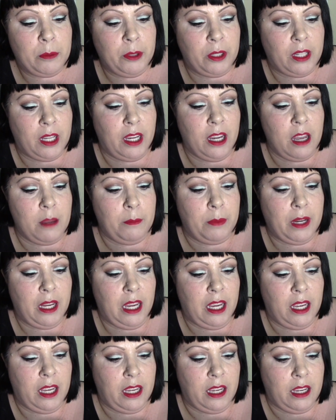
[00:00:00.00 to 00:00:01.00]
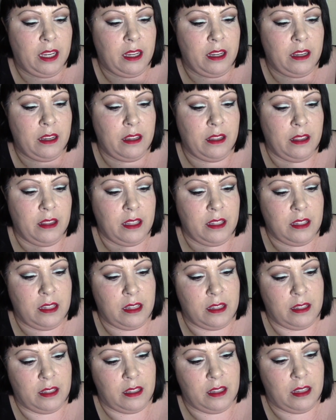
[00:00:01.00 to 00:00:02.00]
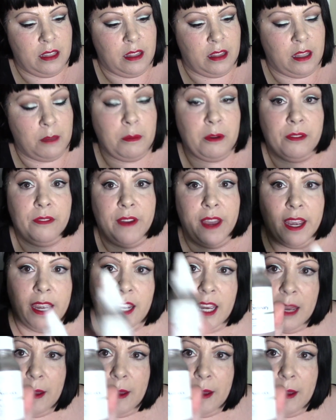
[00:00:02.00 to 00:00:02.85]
Beauty Company. This is the Buffet.